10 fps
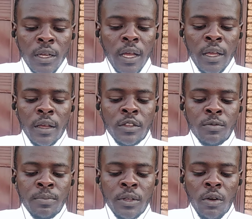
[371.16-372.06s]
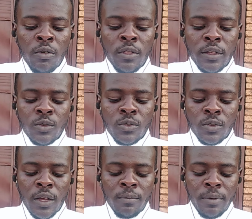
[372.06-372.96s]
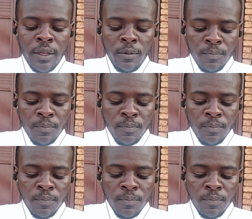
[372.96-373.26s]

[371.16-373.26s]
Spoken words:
ASBO that can be